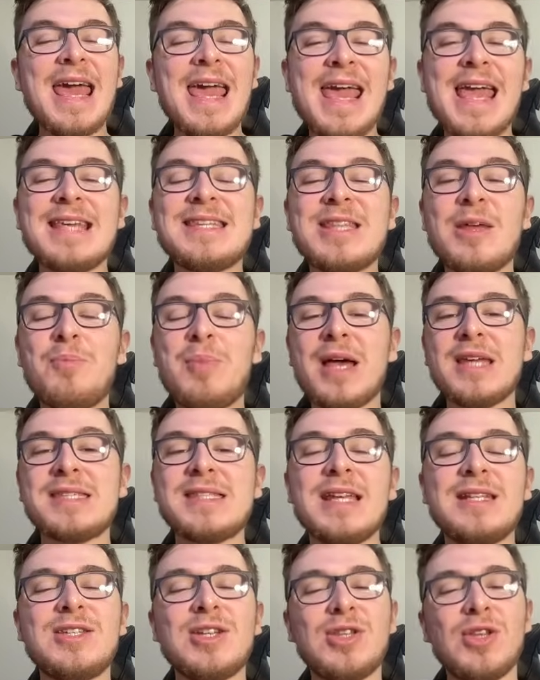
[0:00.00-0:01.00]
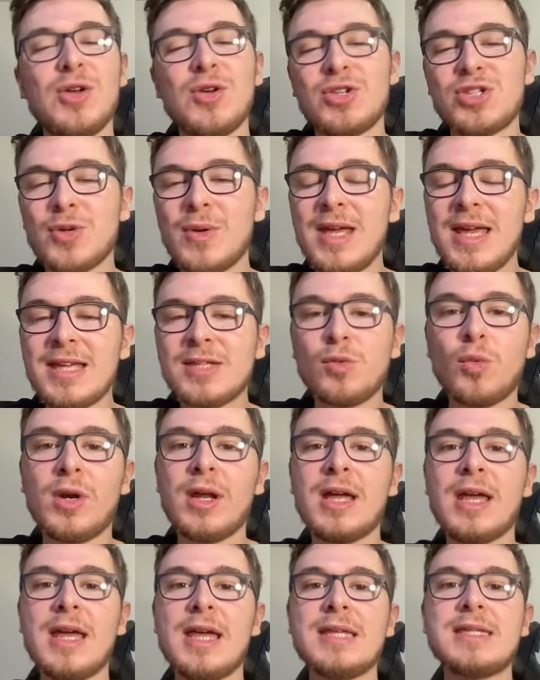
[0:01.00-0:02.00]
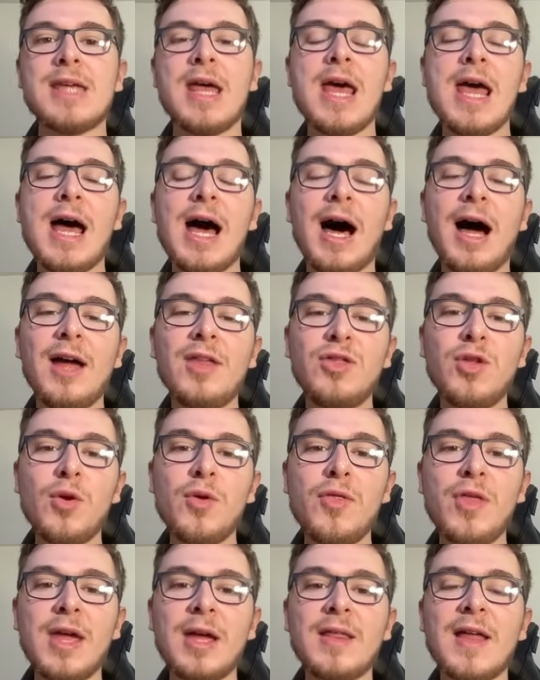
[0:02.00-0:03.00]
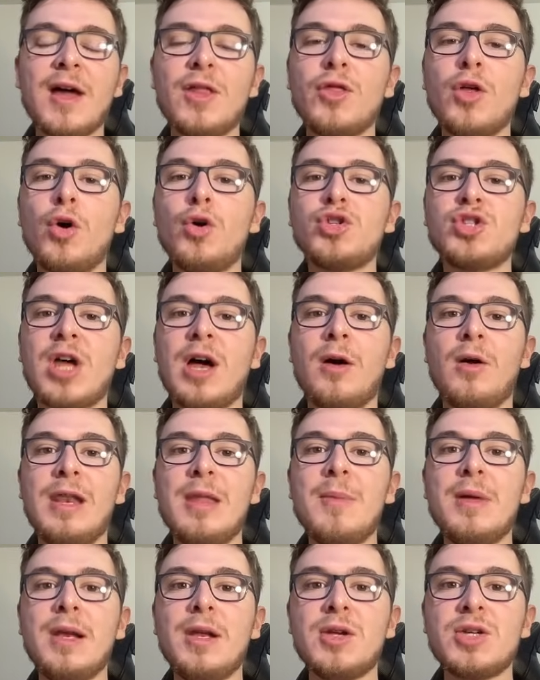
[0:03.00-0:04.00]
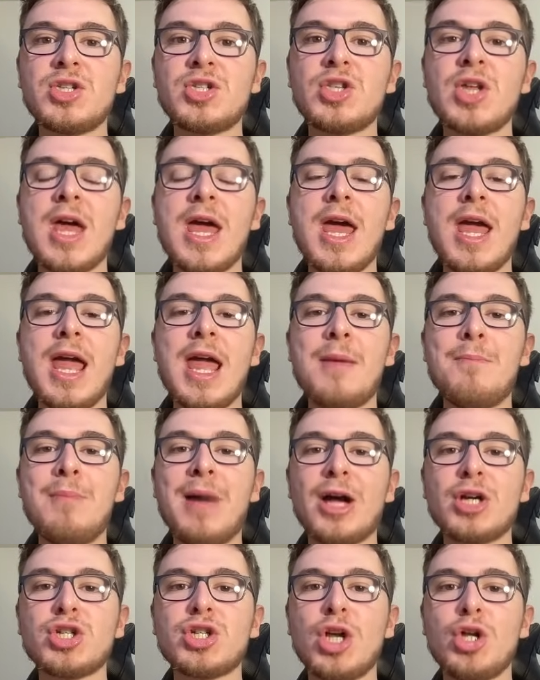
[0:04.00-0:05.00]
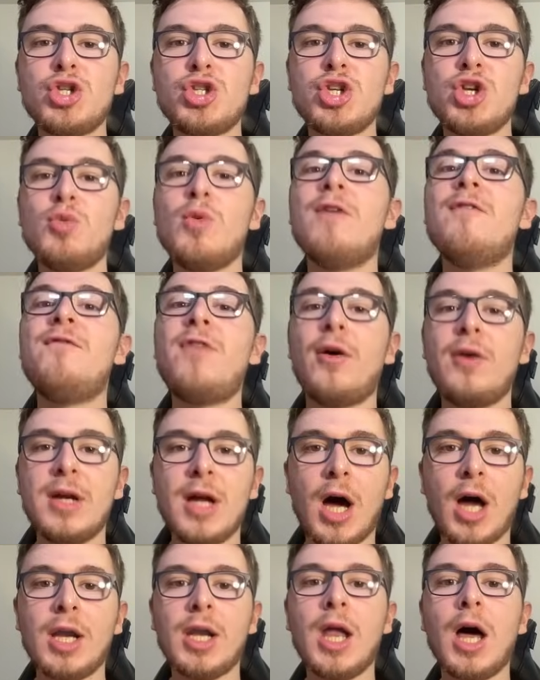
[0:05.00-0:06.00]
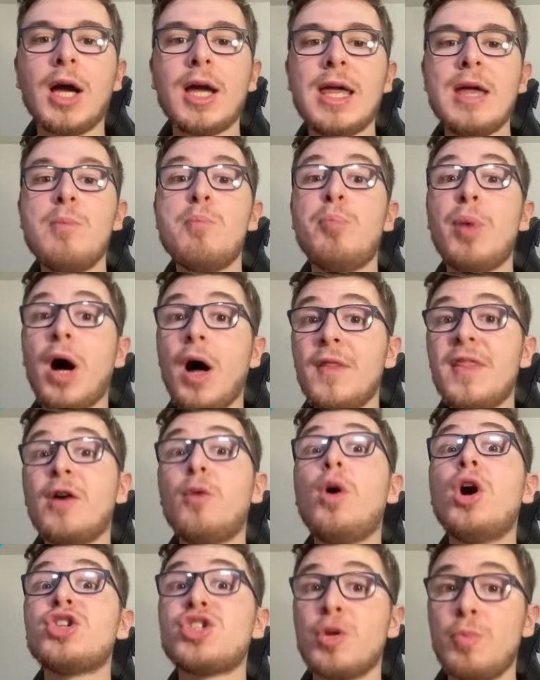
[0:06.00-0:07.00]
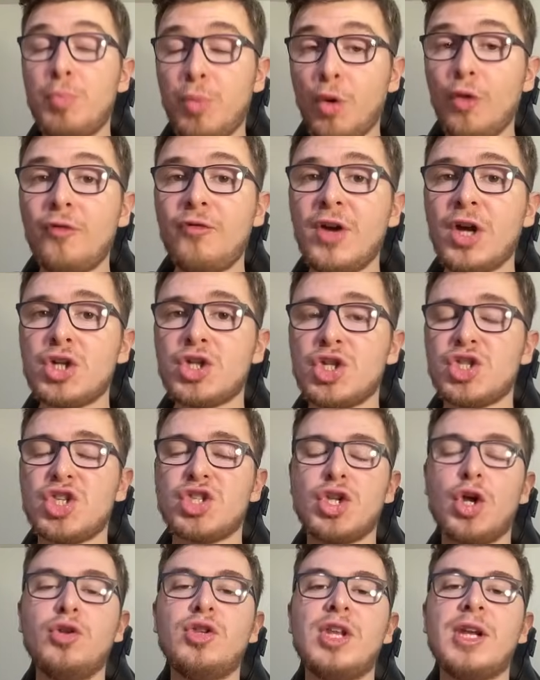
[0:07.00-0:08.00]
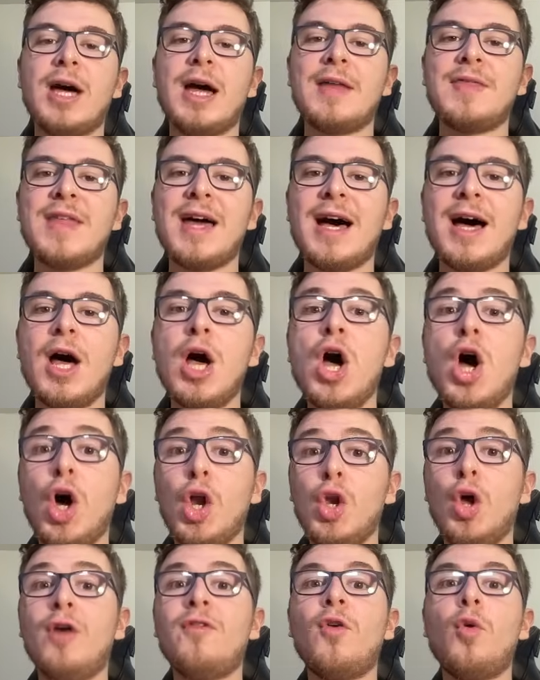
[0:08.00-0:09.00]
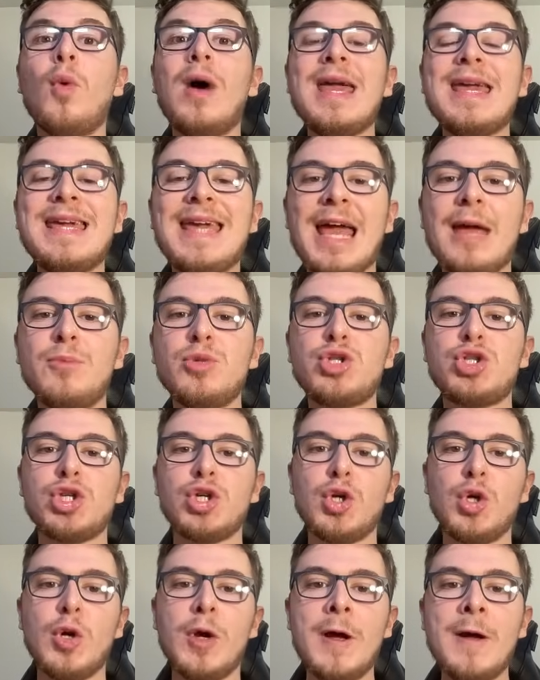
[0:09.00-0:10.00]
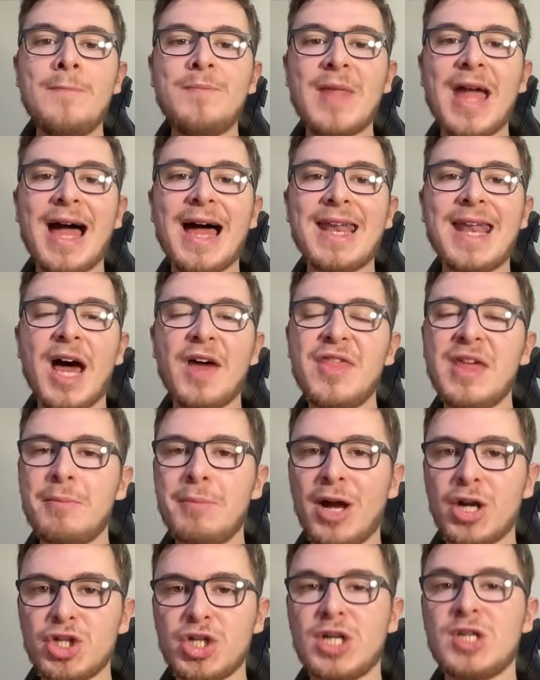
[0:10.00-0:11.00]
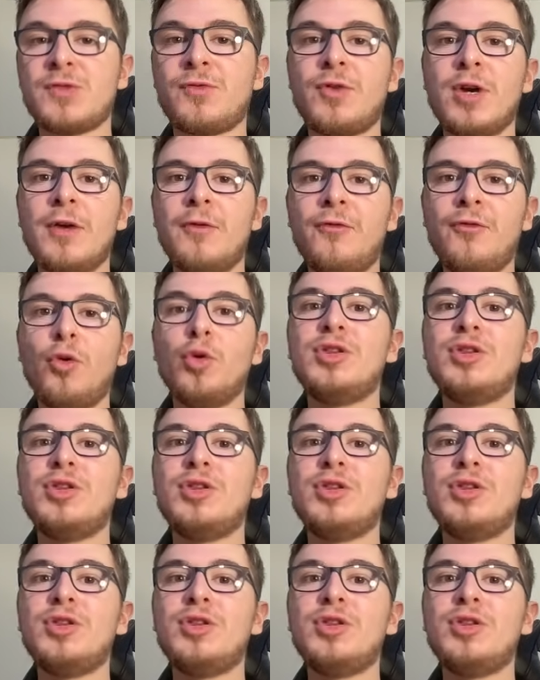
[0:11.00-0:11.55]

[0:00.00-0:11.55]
is the best thing to do. So it is what it is. I do think that those that limitless in Matchday 2 were very unlucky, but there were some poor fixtures. There's no denying that. A lot of away games too, and I think Matchdays 3 and 4